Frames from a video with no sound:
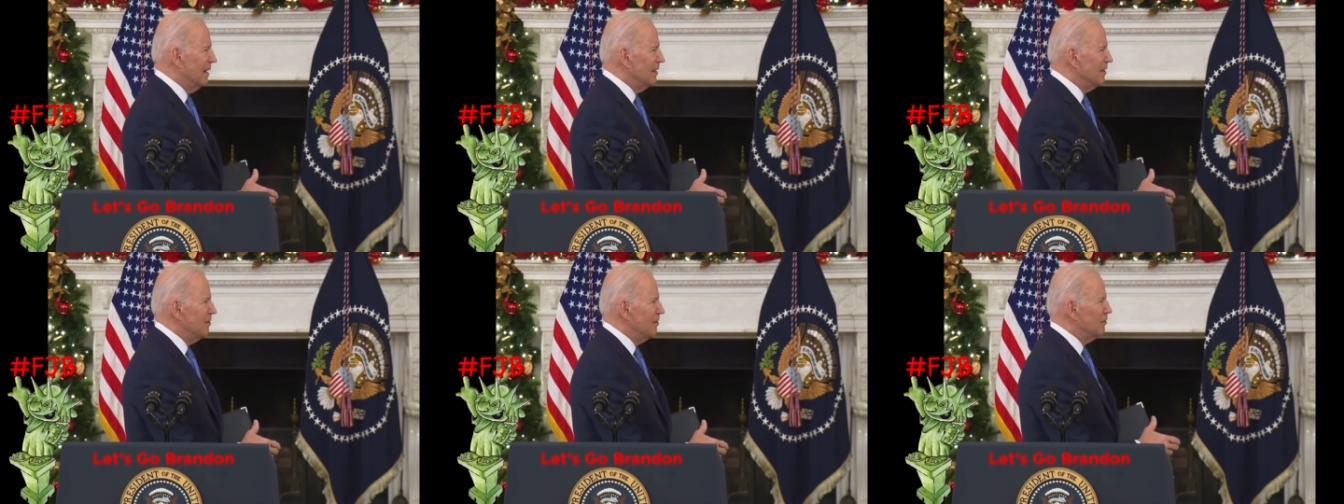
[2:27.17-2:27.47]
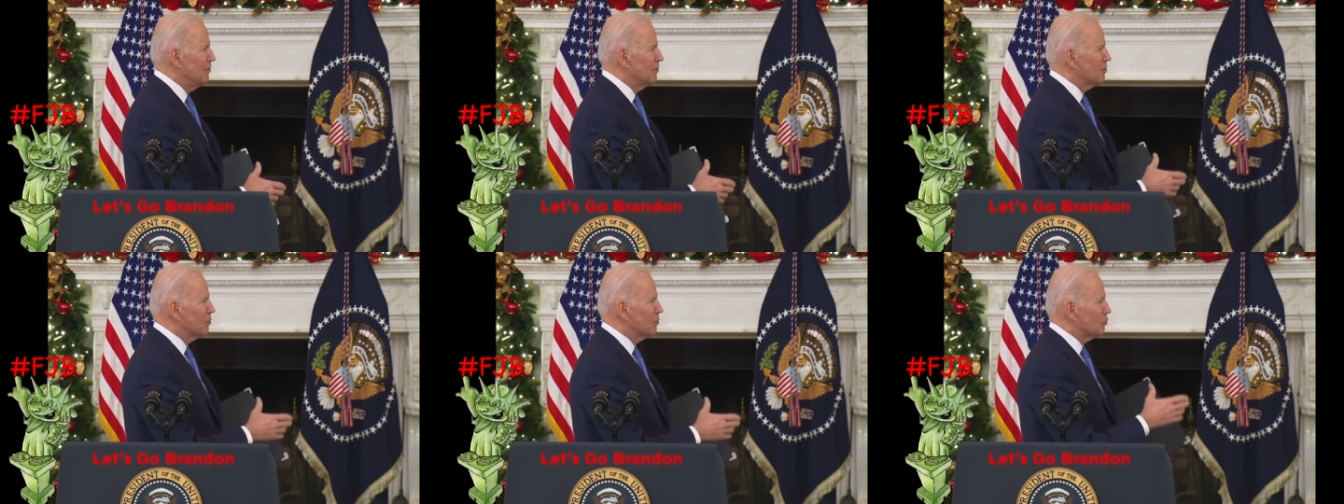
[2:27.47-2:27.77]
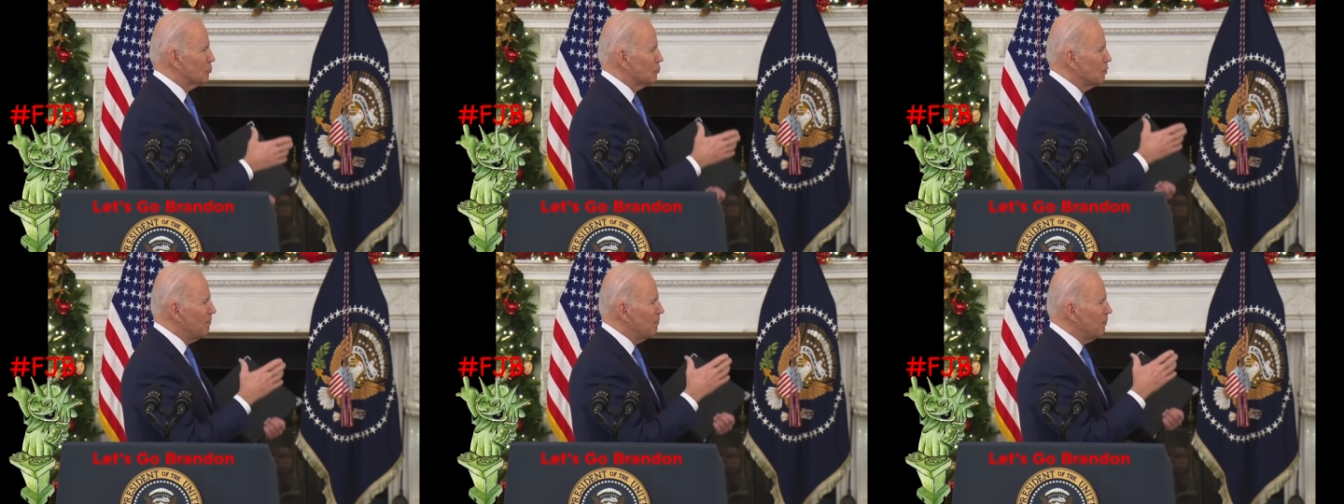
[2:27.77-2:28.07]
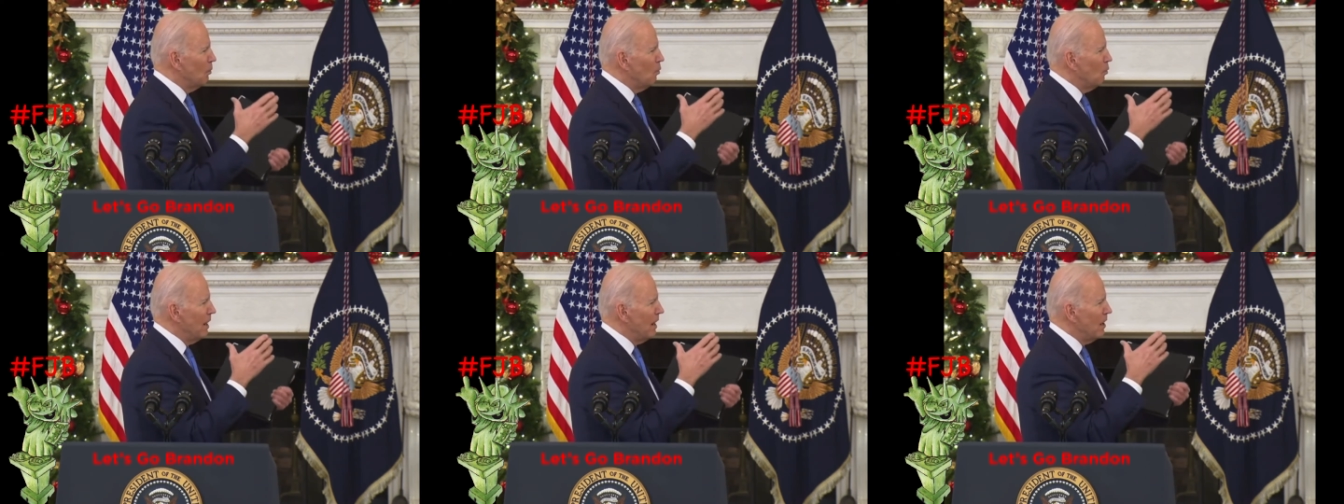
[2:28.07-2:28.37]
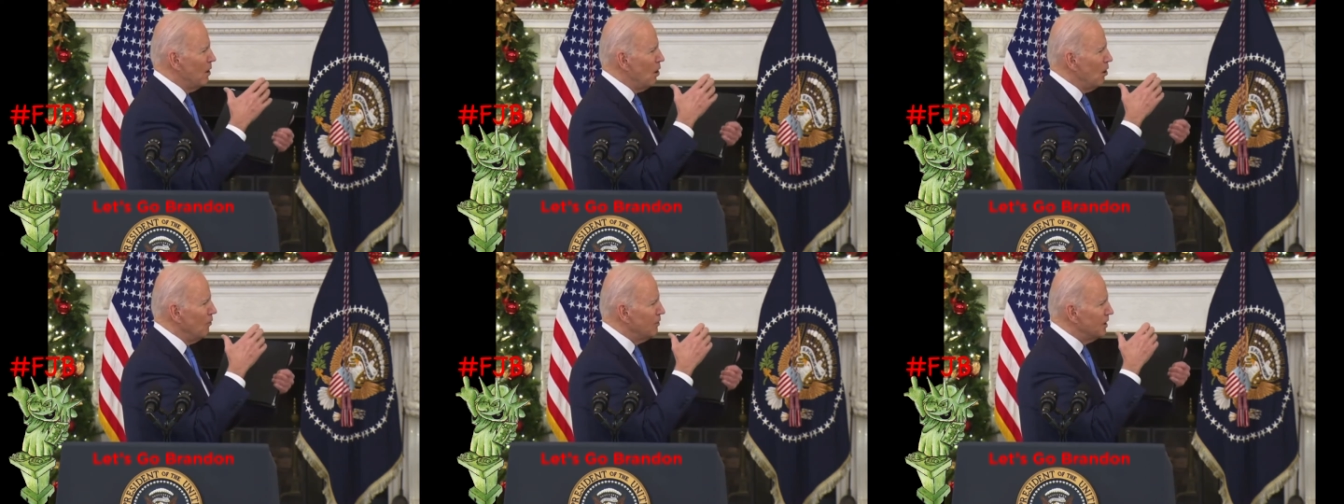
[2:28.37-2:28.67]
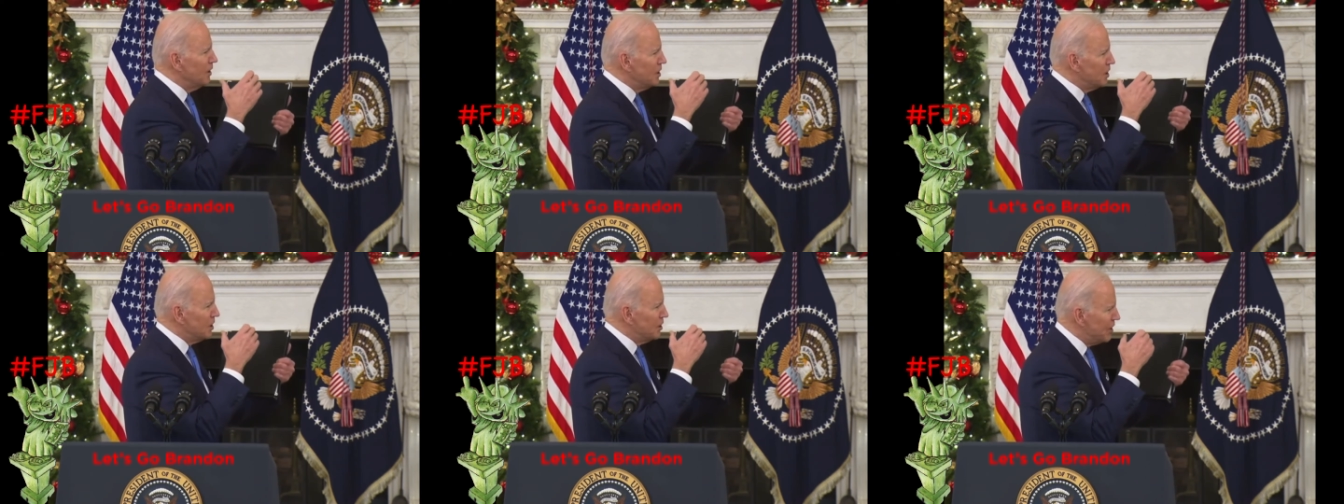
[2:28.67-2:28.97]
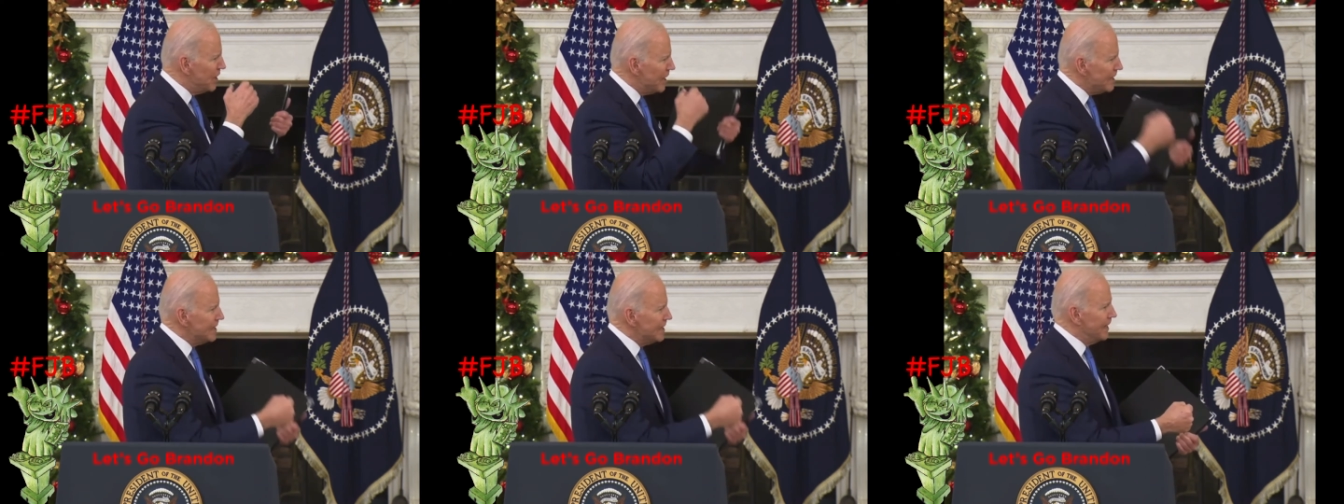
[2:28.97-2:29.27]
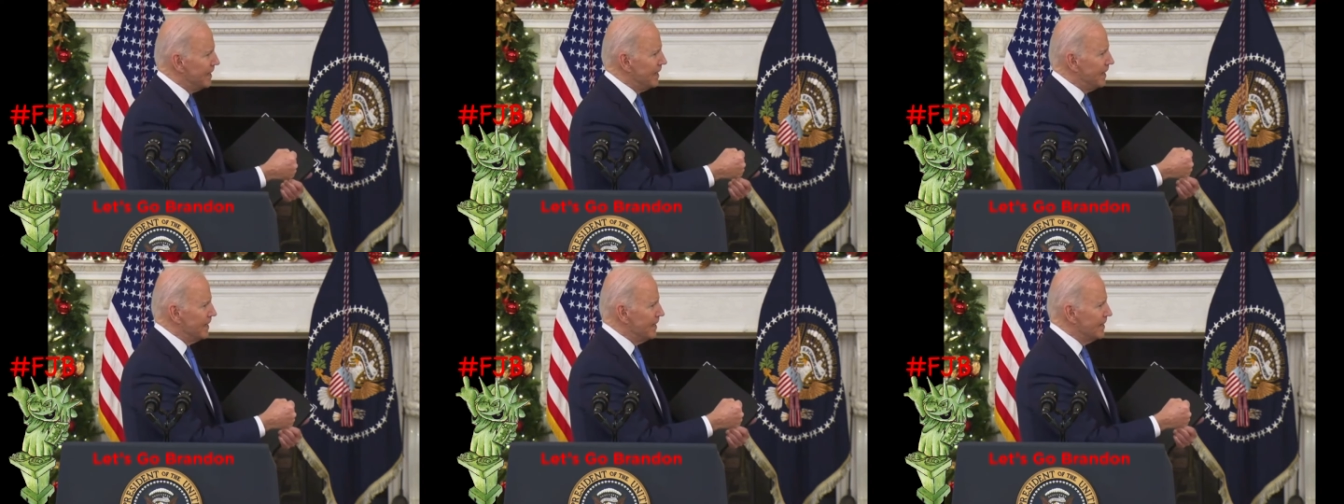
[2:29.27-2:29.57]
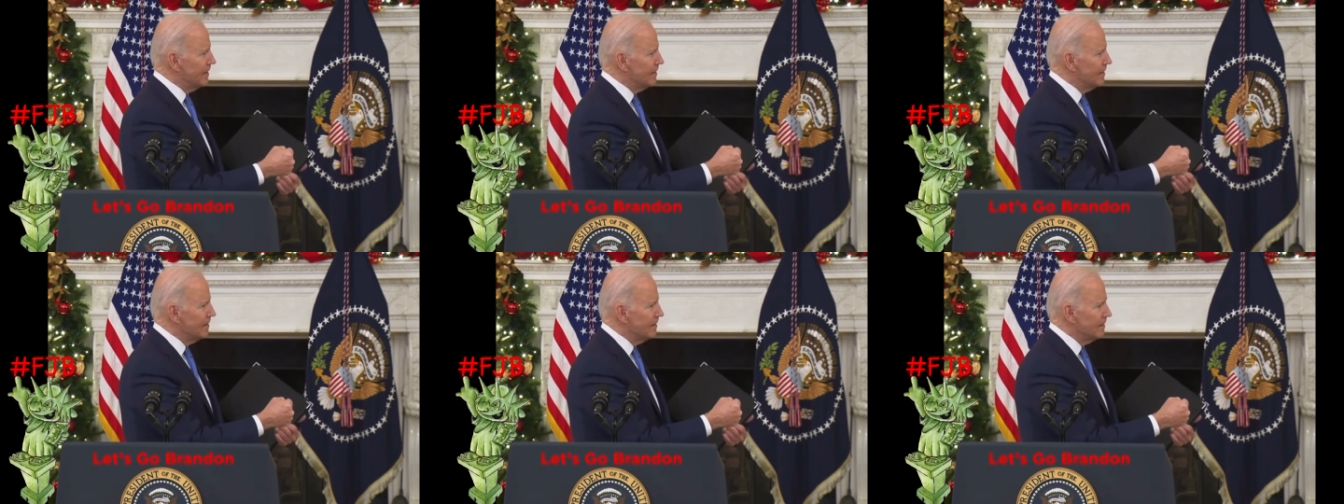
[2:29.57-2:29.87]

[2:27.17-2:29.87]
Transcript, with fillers: you strip away all the dignity